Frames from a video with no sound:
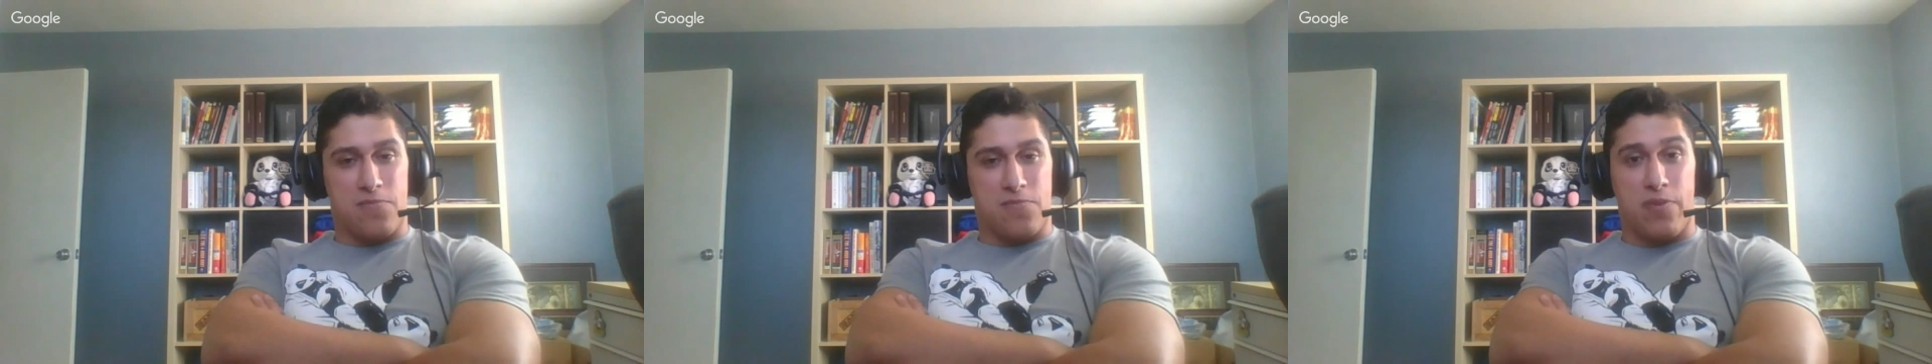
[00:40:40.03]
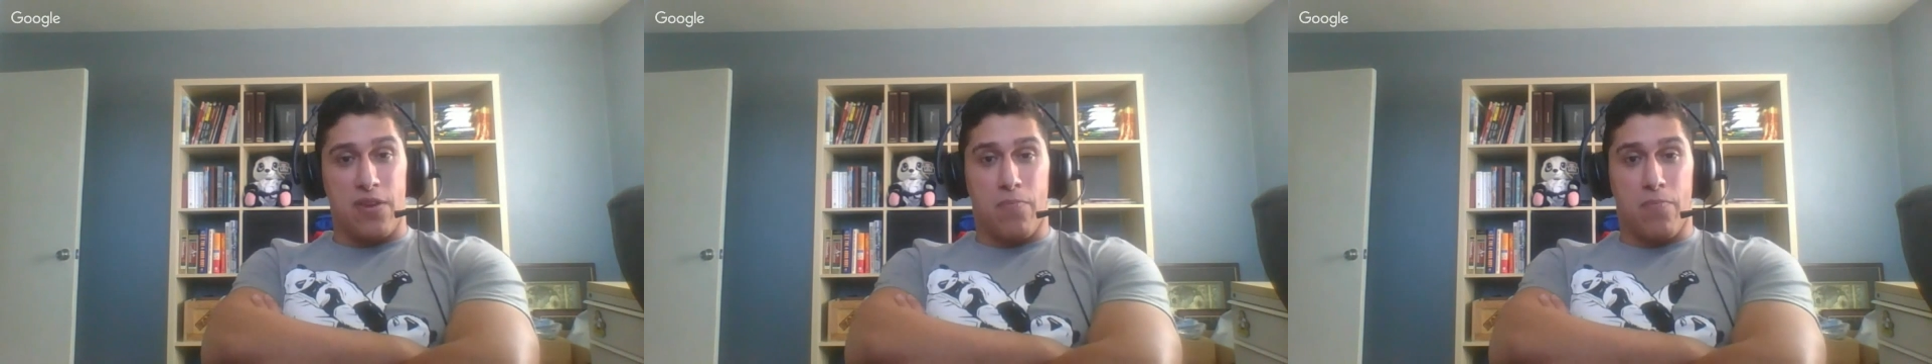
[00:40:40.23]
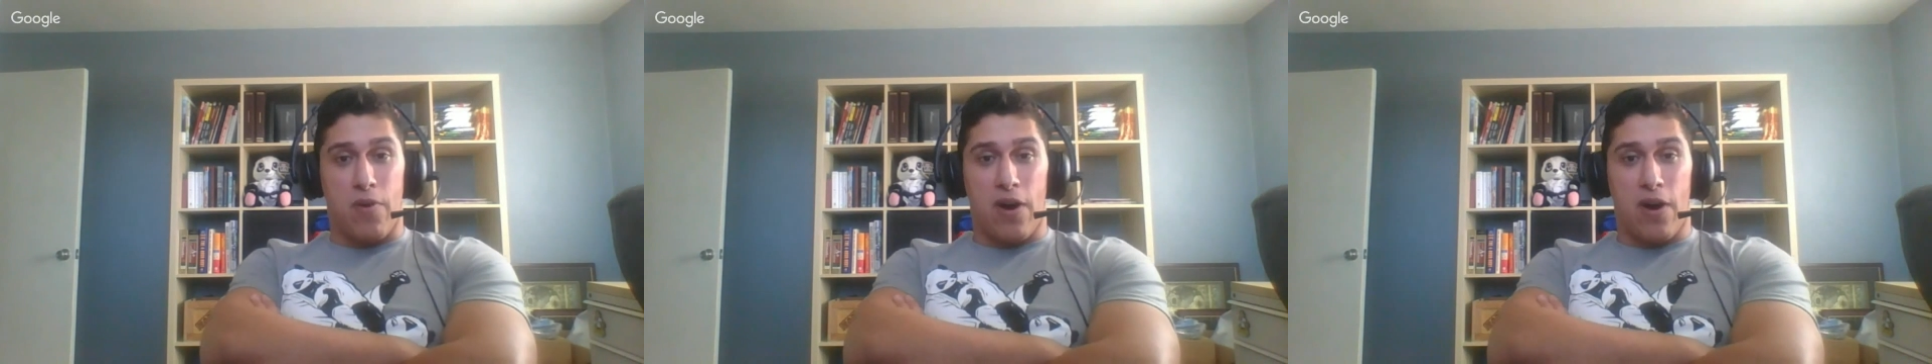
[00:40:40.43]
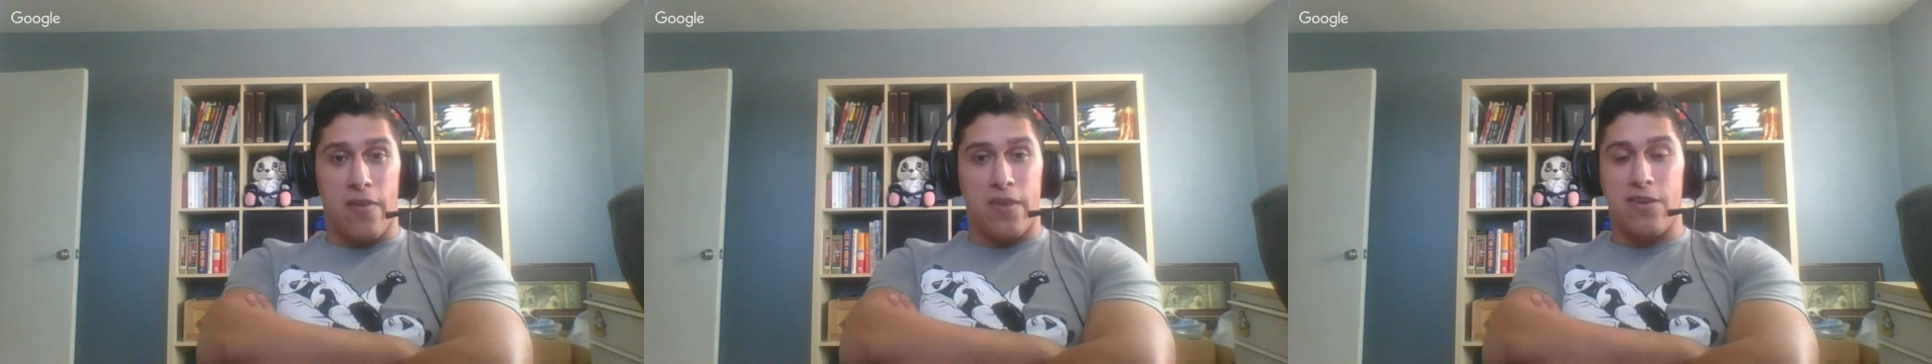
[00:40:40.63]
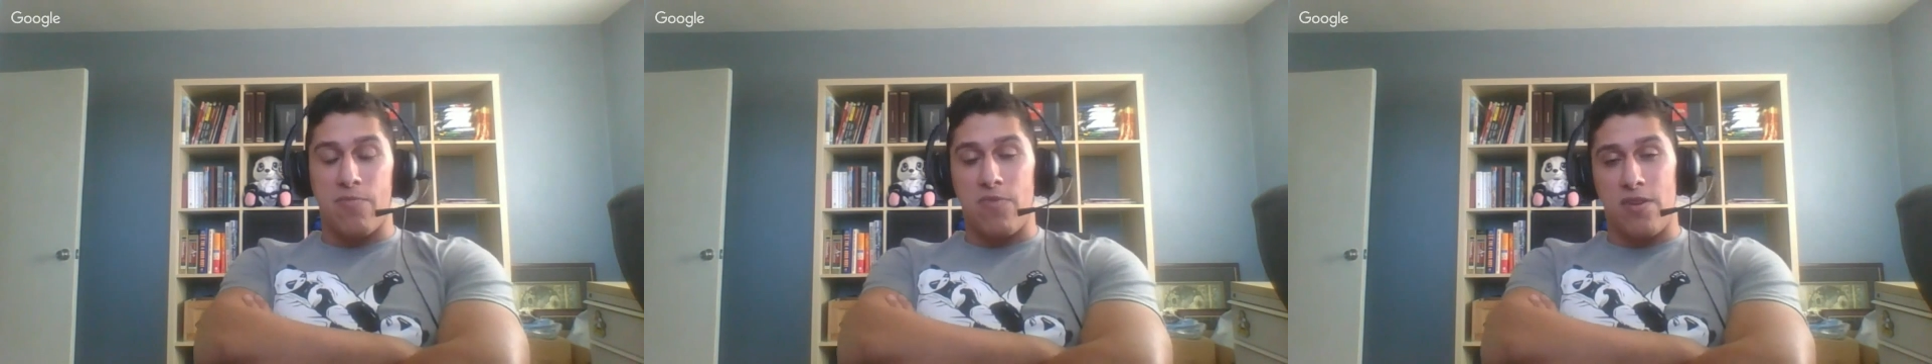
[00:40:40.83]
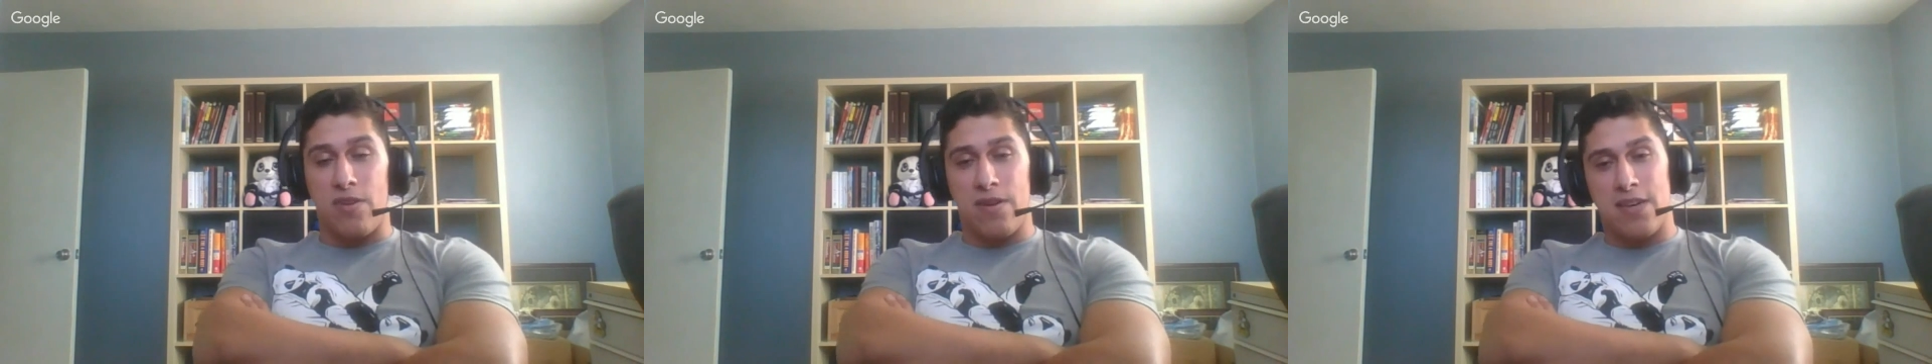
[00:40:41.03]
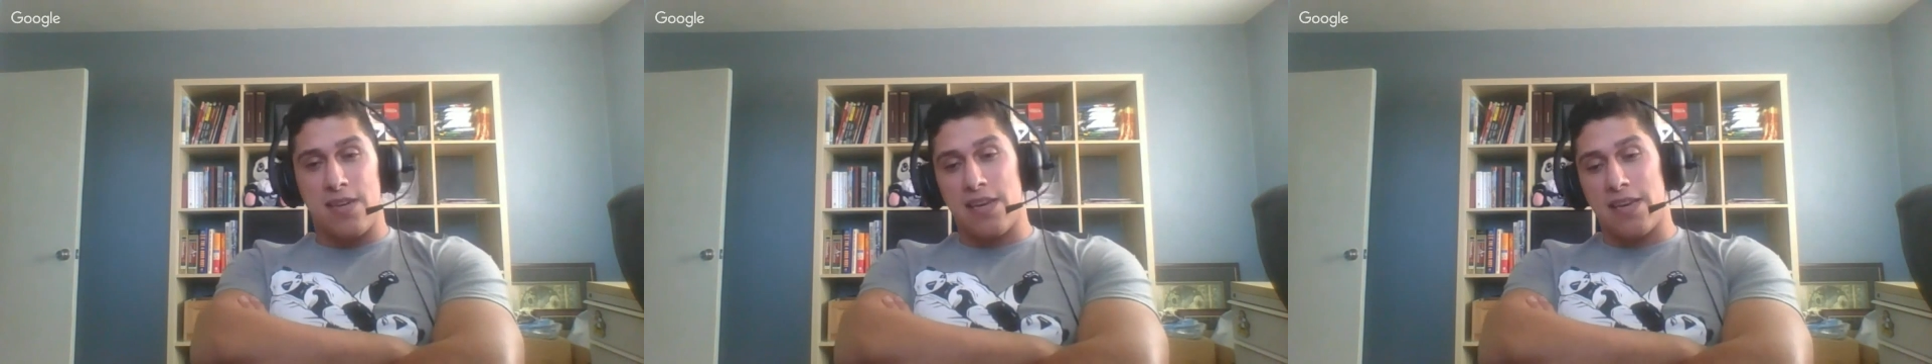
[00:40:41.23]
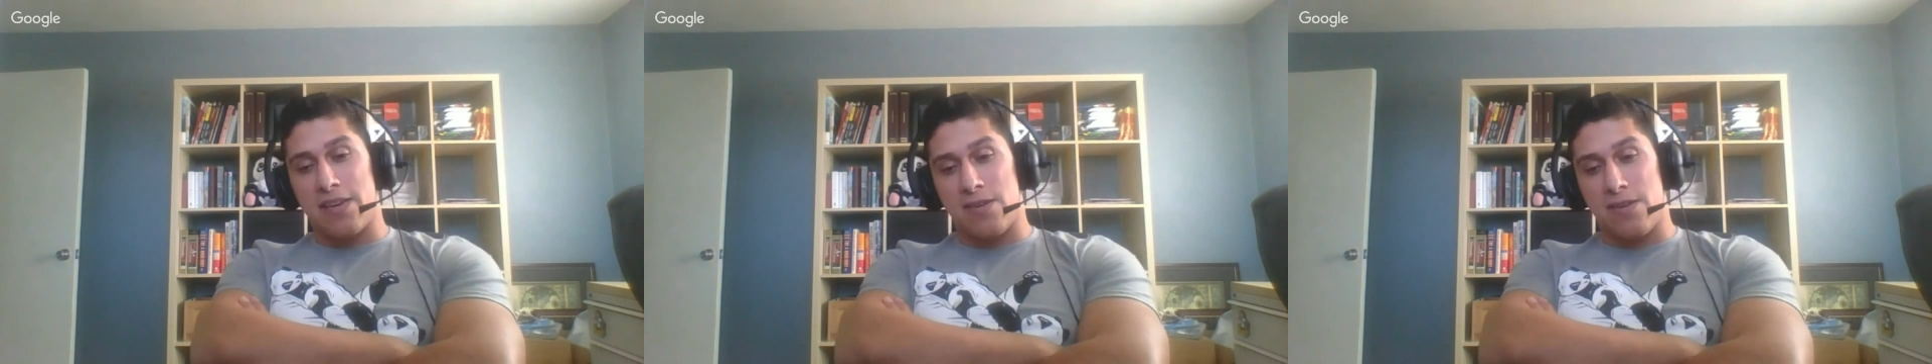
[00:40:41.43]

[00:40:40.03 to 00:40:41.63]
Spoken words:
being part of the community.